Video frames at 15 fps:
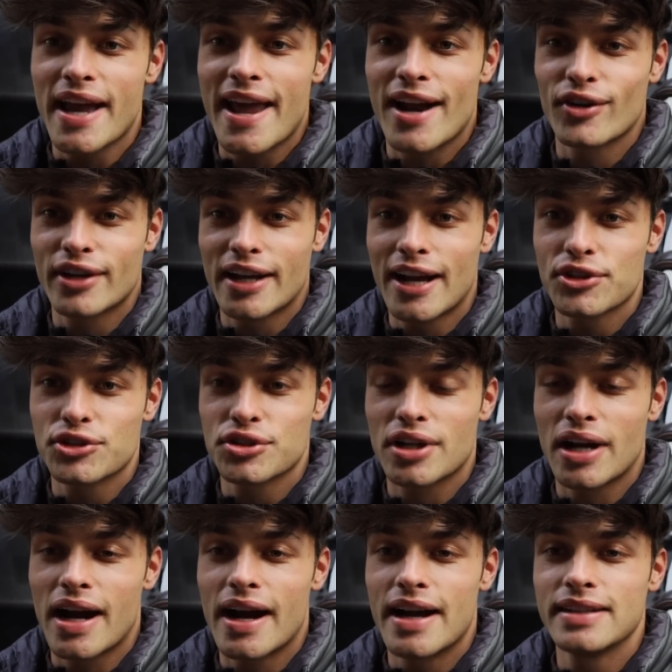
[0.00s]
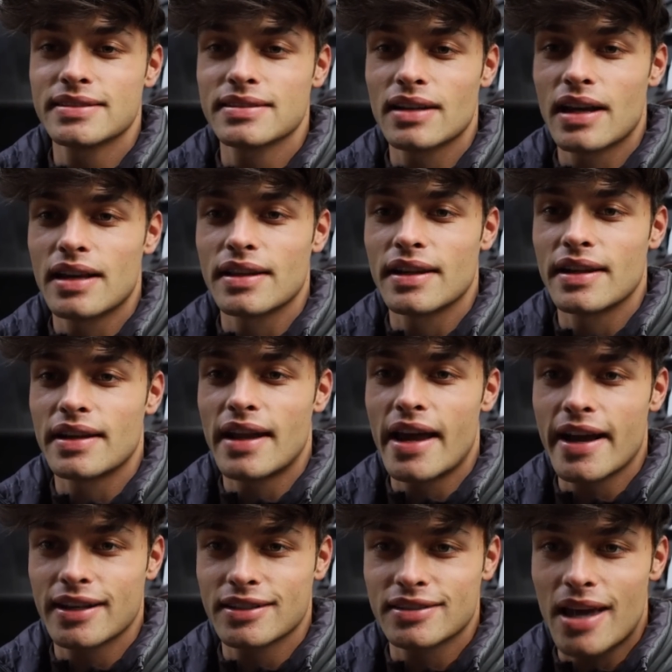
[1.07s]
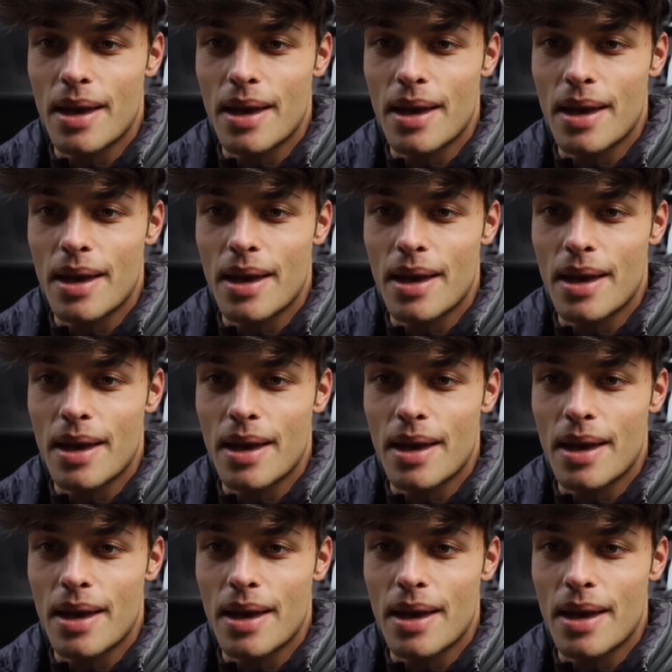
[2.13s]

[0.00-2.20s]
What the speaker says: and I'll catch you guys in the next